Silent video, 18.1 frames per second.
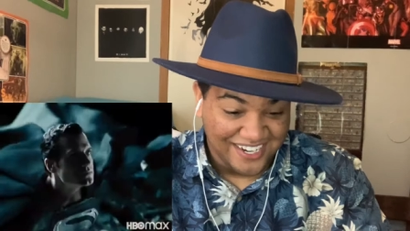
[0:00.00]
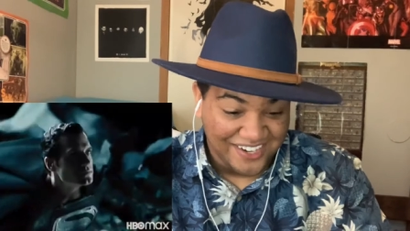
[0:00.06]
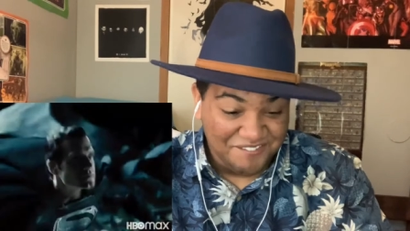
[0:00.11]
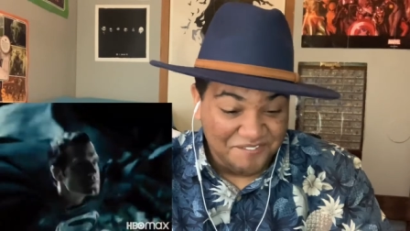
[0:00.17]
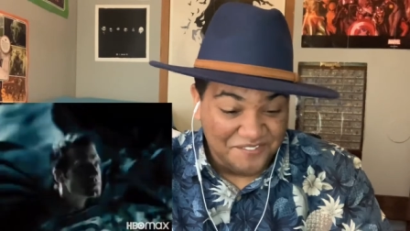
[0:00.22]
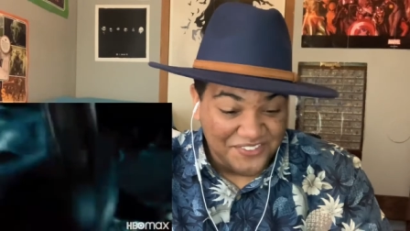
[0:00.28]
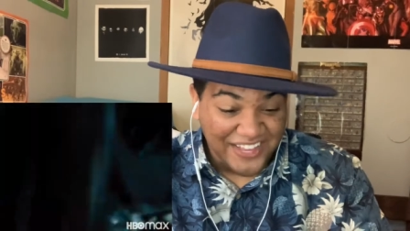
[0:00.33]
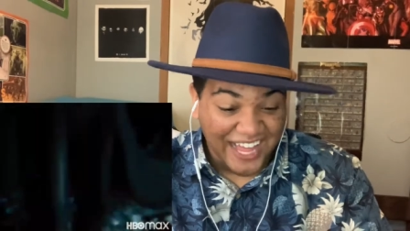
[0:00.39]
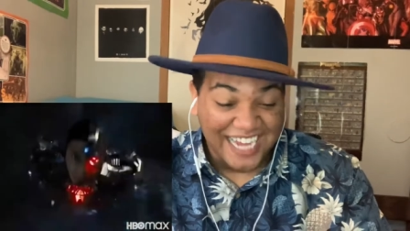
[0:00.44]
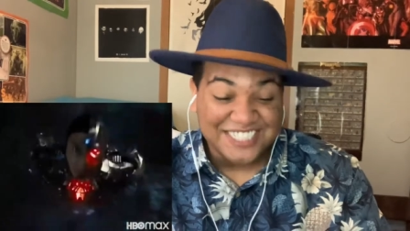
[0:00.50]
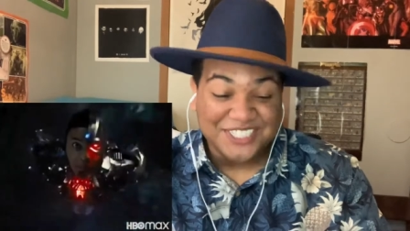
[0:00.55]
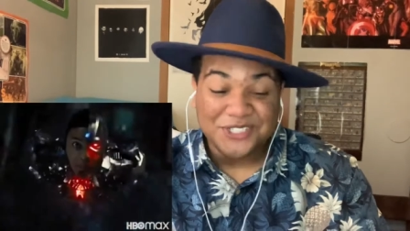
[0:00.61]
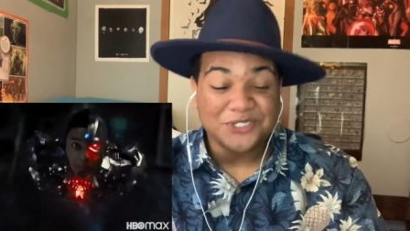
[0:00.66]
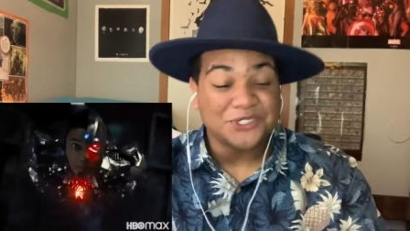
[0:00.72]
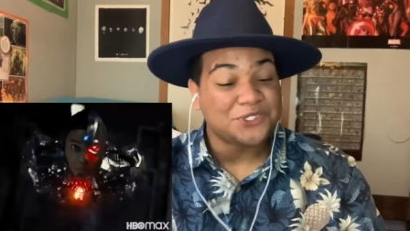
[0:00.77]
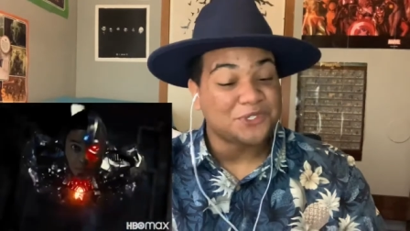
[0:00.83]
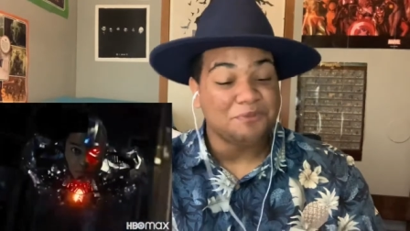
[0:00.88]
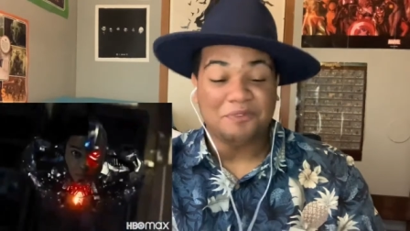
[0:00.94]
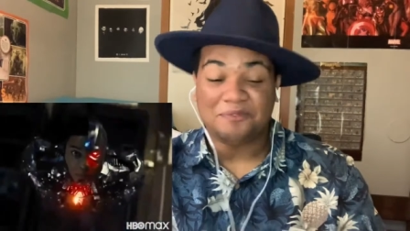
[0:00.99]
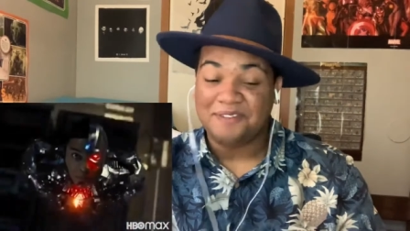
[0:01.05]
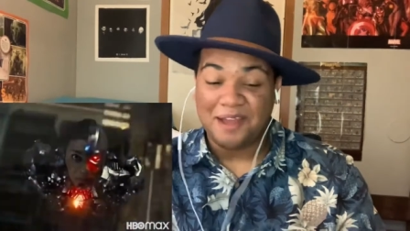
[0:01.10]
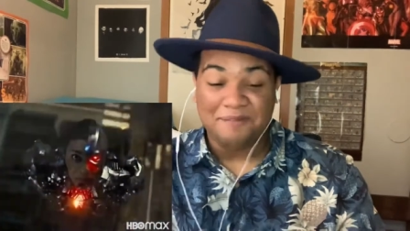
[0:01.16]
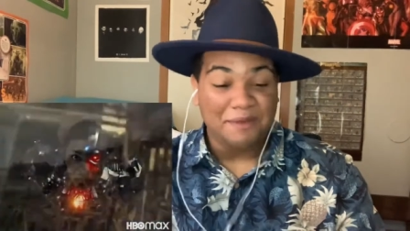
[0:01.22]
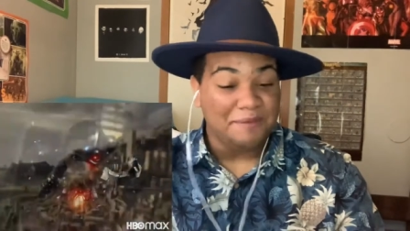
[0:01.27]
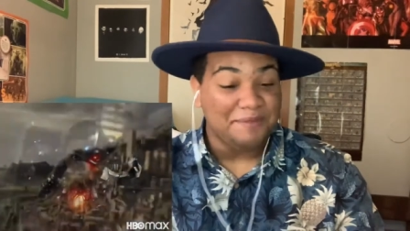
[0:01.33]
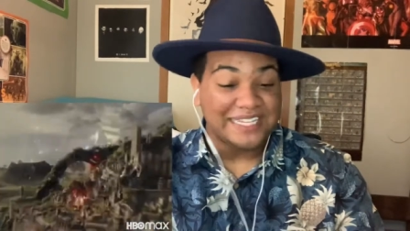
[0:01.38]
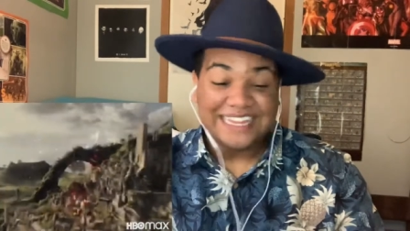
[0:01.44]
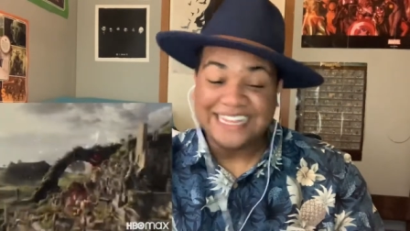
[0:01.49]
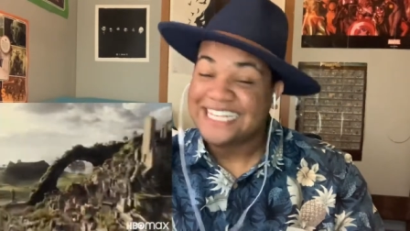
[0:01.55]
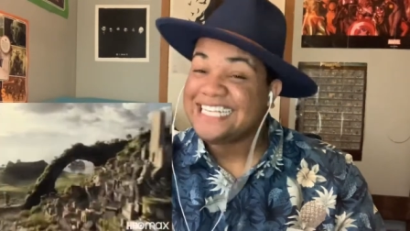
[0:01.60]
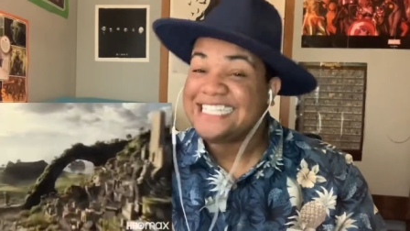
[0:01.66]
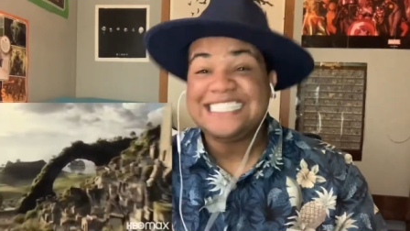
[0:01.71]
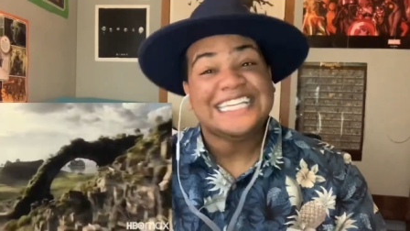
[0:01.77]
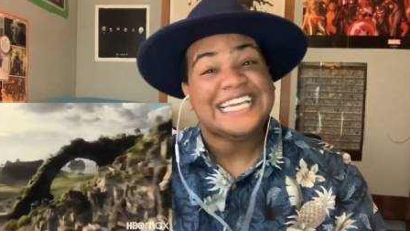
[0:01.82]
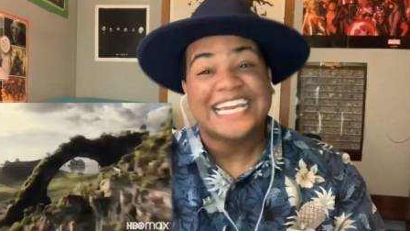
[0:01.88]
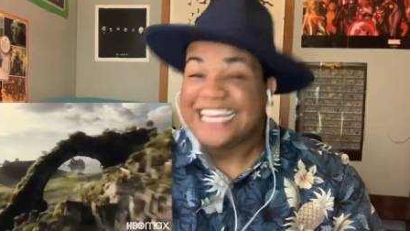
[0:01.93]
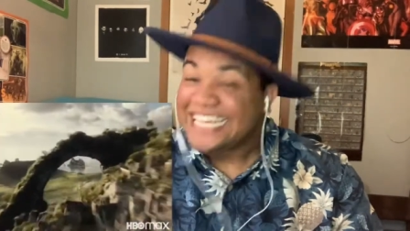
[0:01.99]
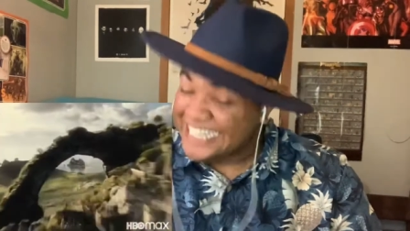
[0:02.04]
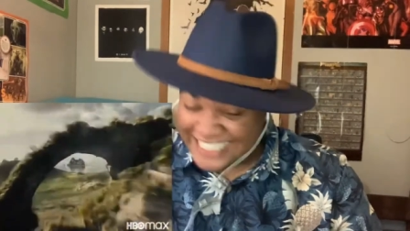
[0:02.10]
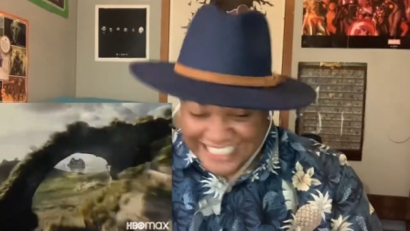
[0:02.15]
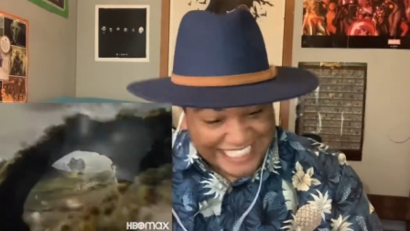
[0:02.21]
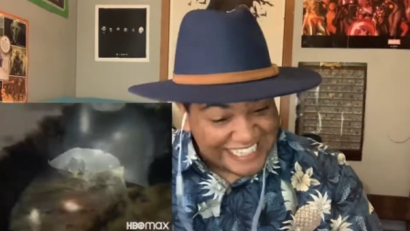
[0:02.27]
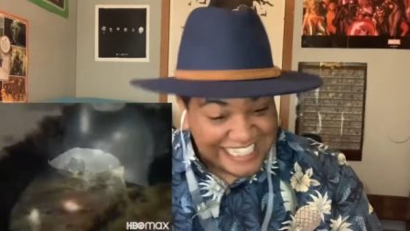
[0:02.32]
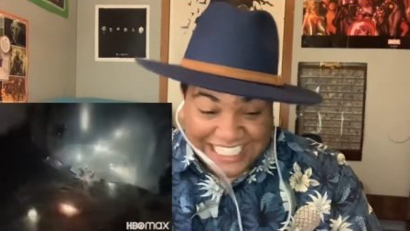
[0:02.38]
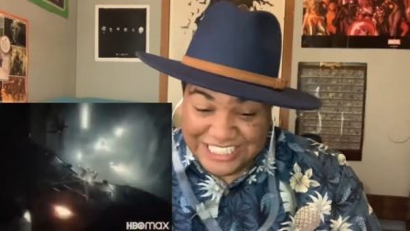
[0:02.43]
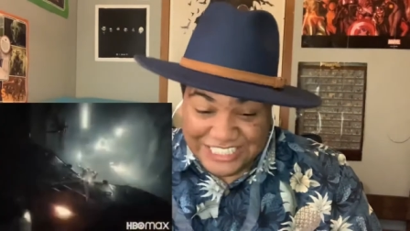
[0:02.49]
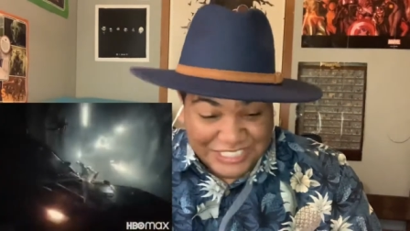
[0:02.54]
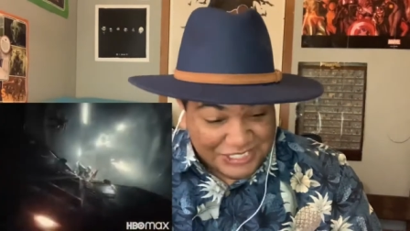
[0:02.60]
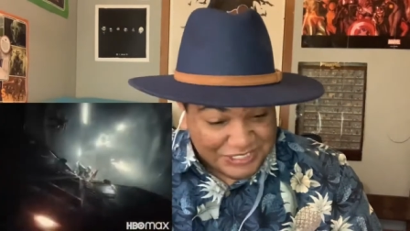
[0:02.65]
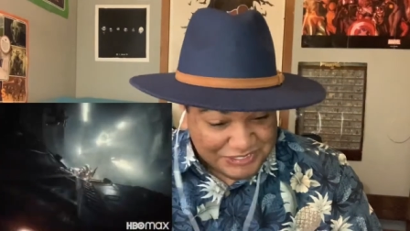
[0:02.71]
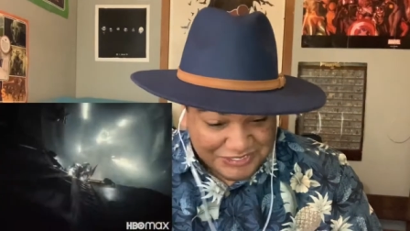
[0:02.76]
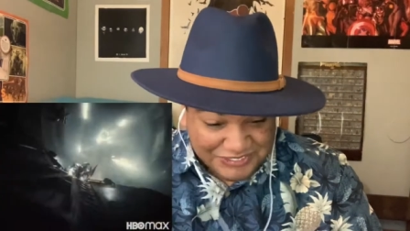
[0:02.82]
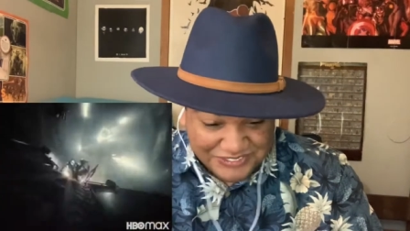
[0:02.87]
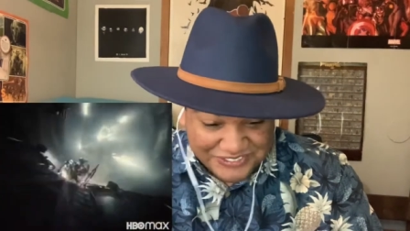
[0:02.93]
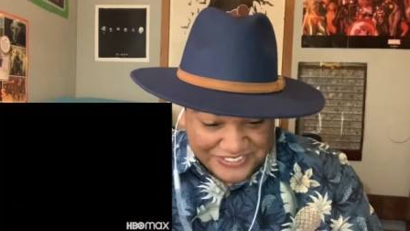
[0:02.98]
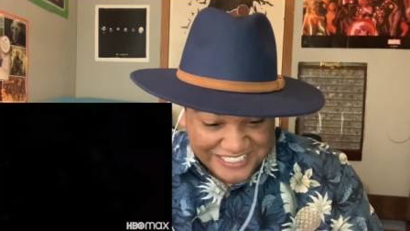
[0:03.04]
is. Black suit Superman, baby. Let's eat. Let's go.